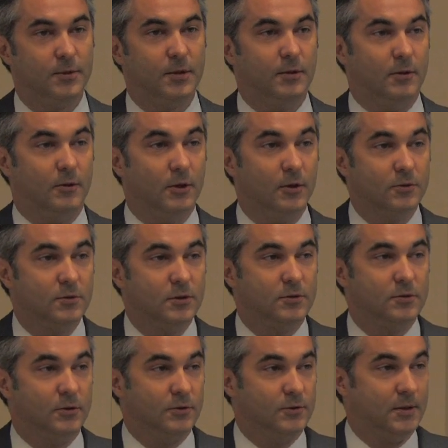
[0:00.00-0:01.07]
to the grocery
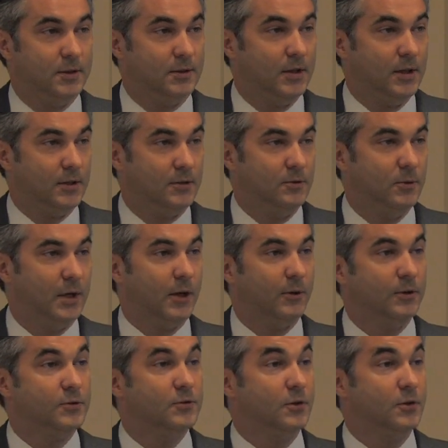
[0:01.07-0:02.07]
store is going to take 2 hours,